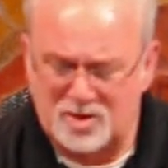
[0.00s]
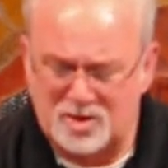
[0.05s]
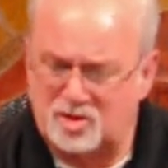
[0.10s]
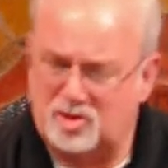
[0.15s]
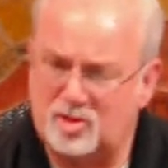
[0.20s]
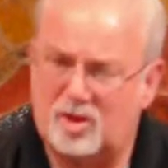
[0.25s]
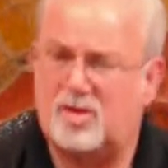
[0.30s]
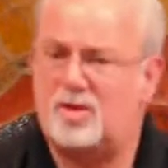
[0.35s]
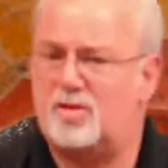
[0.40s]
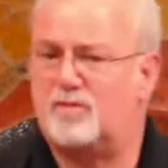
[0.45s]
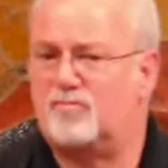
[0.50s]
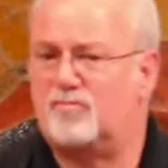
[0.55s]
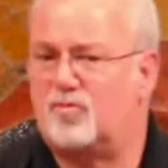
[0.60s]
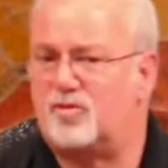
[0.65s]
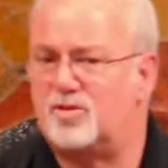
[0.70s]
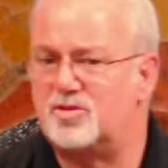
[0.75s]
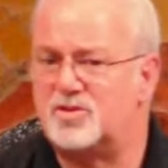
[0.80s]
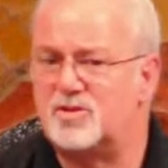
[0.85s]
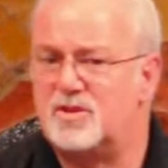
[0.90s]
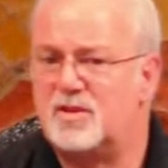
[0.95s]
And John, of
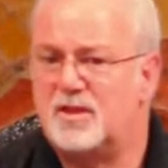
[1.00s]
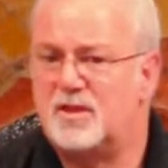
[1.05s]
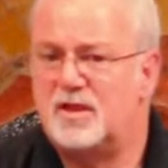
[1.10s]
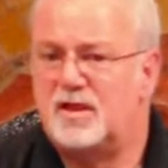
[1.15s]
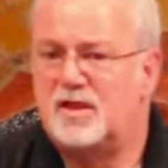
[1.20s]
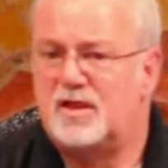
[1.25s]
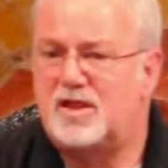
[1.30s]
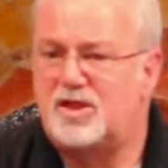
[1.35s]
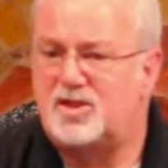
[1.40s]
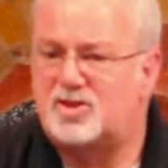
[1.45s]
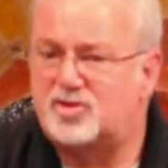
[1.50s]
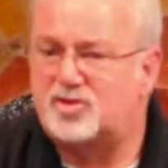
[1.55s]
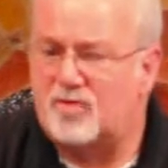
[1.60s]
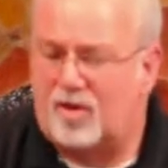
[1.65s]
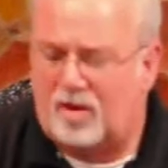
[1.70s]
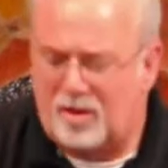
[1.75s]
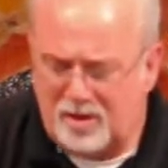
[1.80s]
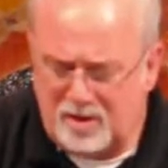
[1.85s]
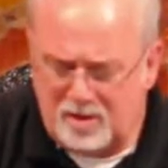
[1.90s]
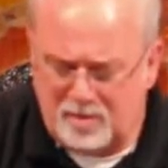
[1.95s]
course, he
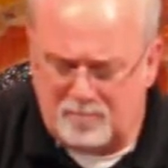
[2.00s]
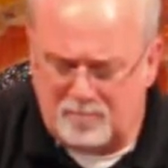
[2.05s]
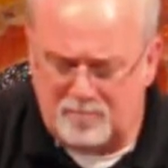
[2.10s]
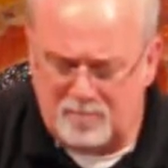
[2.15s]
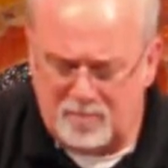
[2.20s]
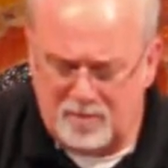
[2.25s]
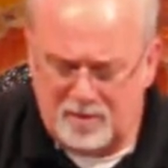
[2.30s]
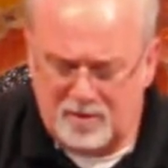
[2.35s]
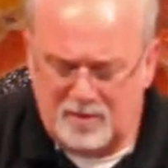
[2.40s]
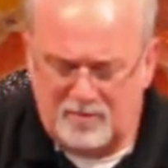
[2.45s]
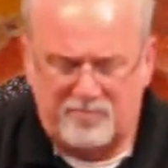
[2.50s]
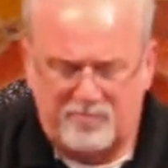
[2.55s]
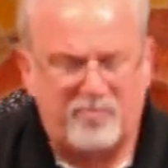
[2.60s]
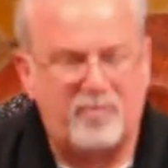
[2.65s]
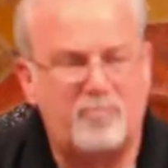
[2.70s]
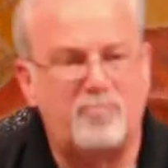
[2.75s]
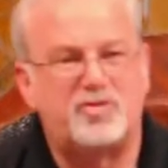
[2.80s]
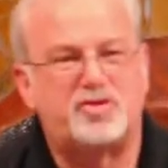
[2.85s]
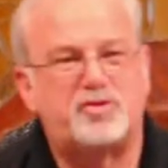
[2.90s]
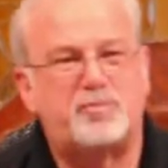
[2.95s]
saw him
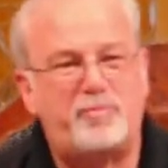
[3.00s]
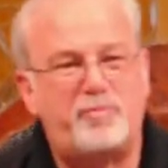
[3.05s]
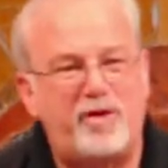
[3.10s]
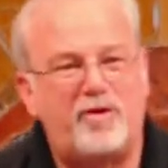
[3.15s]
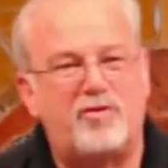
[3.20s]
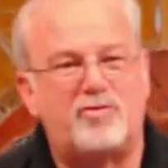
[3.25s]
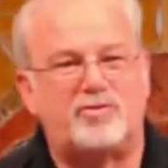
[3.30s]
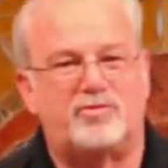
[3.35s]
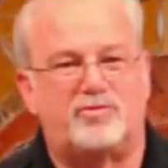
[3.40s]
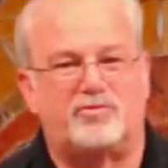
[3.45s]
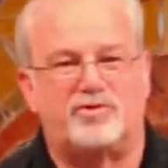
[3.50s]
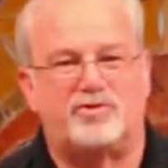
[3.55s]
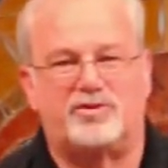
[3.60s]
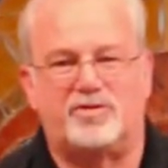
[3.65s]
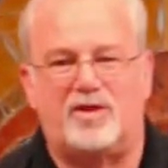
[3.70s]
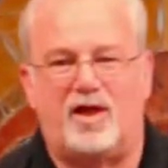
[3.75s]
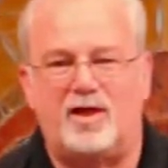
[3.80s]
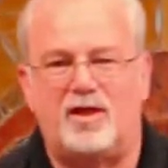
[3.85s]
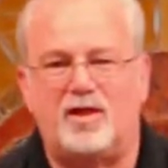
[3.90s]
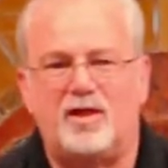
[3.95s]
from a spiritual
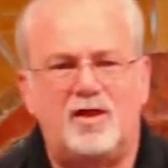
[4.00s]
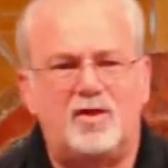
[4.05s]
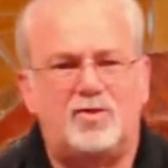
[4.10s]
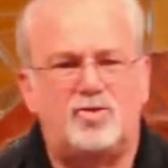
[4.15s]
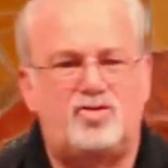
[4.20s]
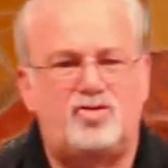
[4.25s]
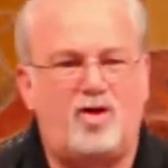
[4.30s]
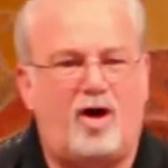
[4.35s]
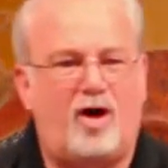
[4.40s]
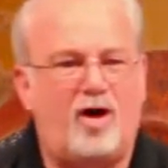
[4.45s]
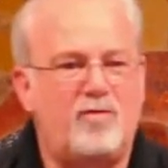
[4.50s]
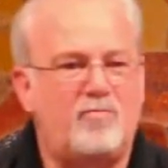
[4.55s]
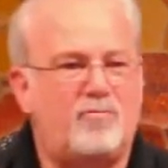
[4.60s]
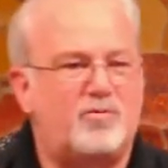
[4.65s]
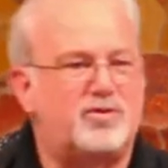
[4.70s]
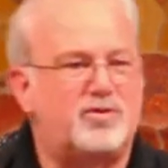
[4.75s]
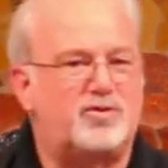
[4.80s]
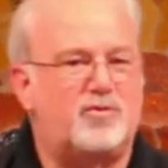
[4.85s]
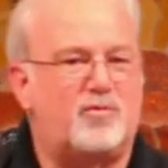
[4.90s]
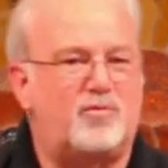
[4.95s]
side. John
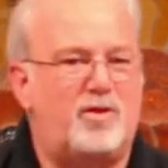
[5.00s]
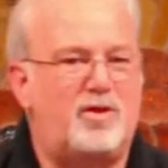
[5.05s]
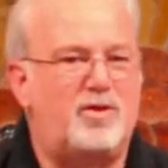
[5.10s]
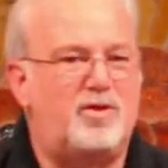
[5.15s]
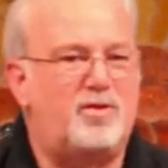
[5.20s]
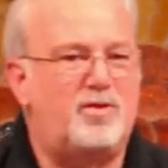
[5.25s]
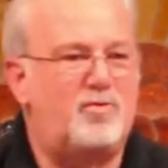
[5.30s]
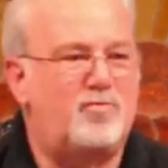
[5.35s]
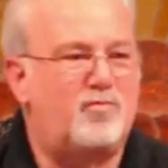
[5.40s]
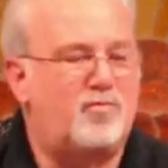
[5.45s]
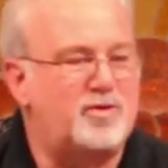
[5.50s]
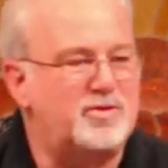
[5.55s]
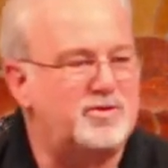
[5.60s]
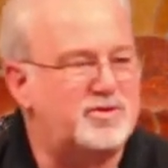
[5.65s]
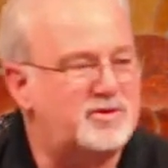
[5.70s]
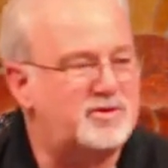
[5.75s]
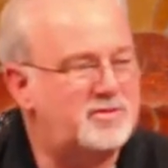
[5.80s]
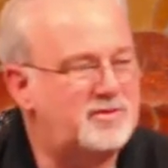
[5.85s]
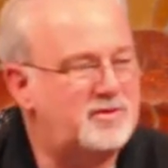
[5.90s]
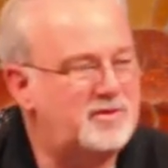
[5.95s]
was the one who
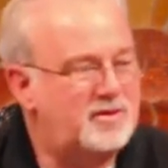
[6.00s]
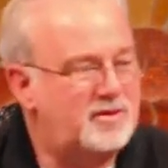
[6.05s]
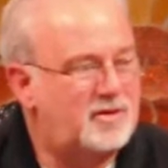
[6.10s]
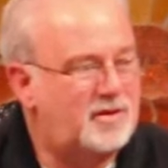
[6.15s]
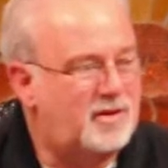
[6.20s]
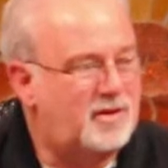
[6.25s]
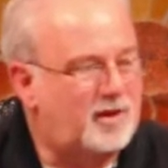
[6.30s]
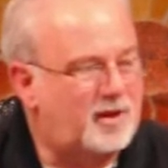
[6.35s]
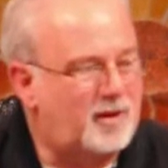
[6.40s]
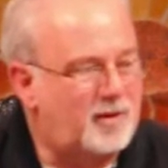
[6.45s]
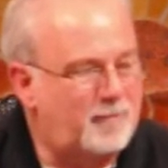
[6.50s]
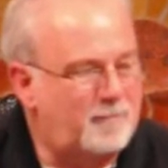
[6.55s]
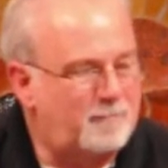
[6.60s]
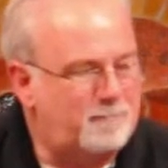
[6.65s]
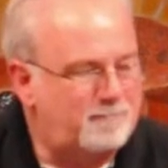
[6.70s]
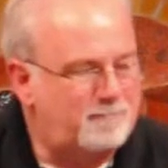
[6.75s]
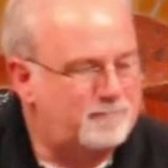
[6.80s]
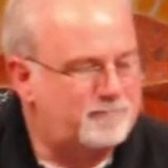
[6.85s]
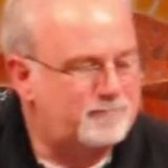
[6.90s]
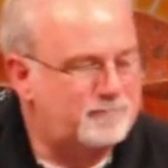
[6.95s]
was um,
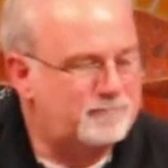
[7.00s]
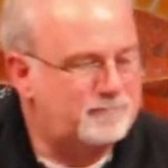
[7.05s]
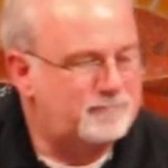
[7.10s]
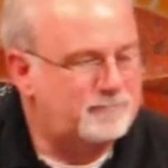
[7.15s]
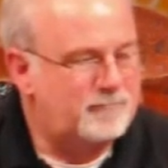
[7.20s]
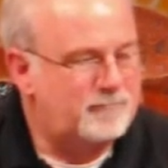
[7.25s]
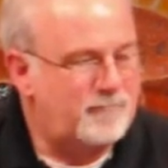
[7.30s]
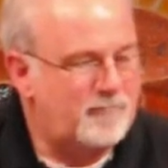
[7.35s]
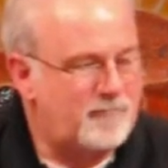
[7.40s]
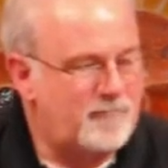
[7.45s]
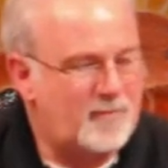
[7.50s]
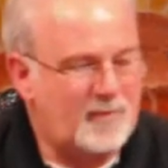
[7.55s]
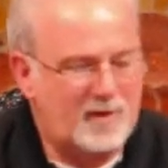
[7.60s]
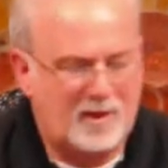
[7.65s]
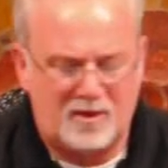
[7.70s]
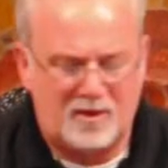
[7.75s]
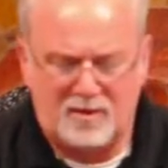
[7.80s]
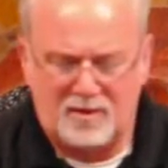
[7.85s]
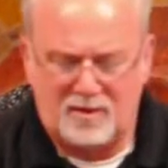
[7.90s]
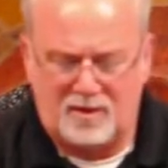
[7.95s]

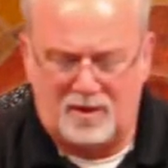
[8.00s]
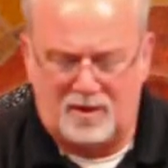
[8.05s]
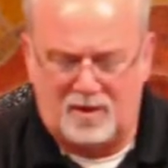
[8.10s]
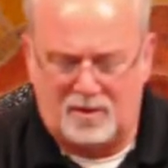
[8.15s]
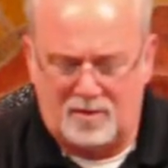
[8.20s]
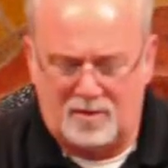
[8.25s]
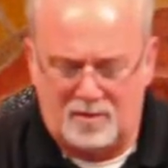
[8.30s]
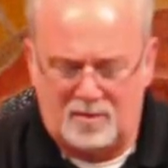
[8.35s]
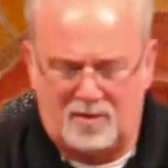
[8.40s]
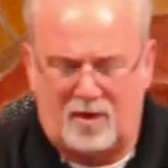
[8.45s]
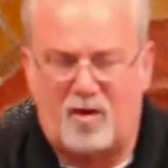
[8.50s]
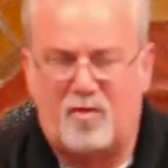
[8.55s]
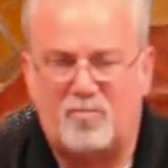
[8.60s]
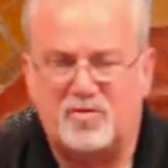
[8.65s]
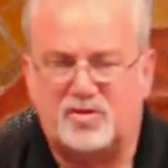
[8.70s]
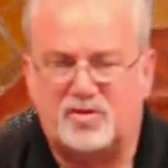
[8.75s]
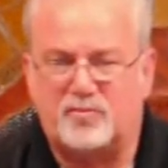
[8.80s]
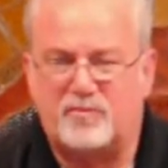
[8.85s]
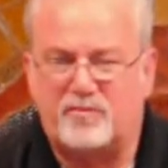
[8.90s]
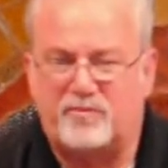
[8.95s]
uh,
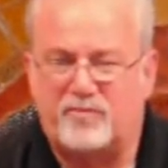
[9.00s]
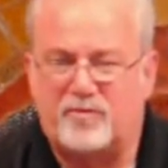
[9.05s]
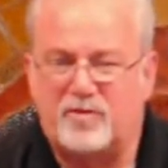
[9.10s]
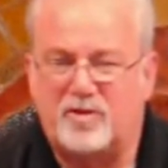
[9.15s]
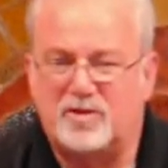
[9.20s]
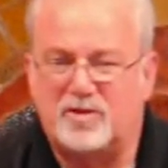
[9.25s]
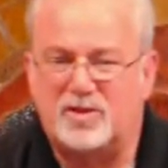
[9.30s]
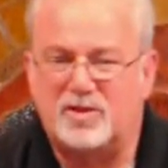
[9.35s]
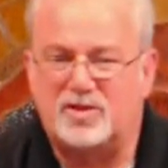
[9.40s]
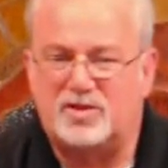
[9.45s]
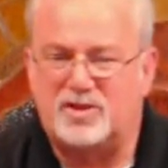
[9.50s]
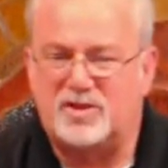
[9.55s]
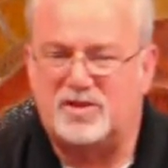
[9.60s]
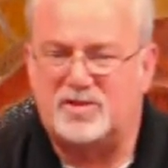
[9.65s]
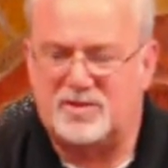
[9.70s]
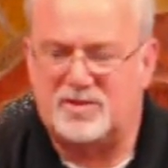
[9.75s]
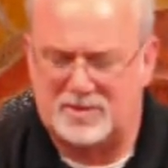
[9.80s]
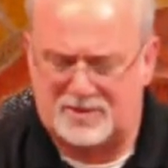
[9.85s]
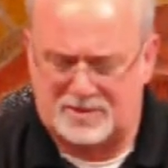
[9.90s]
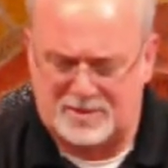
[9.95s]
always referring to
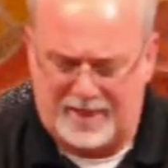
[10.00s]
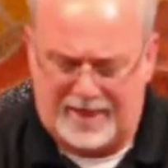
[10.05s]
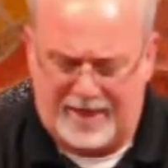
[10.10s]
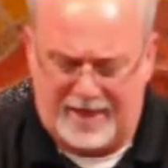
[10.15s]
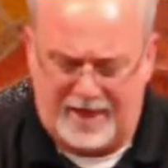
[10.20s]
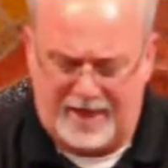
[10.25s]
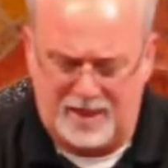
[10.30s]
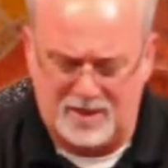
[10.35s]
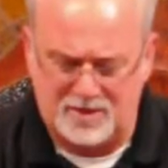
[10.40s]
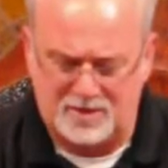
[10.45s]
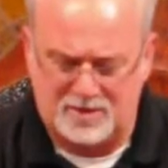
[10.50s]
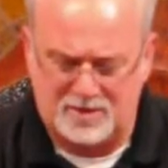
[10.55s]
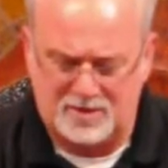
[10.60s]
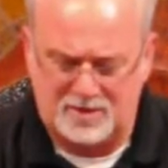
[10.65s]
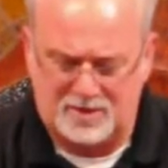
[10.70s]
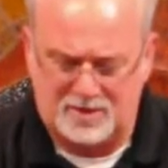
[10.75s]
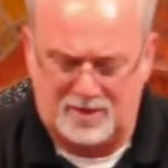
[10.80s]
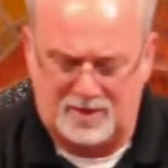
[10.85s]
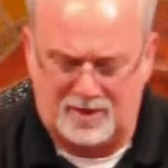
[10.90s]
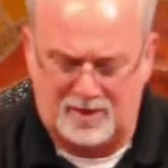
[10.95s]
Jesus as,
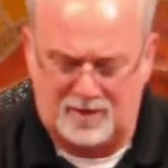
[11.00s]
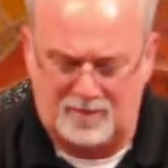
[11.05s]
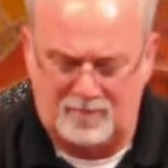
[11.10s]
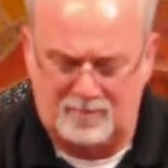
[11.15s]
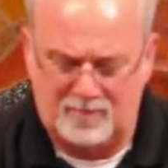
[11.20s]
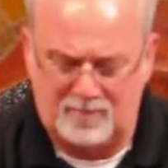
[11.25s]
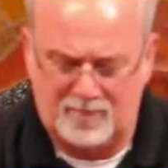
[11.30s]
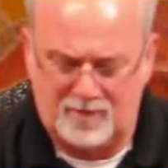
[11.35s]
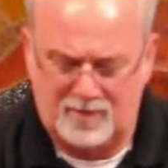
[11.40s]
um,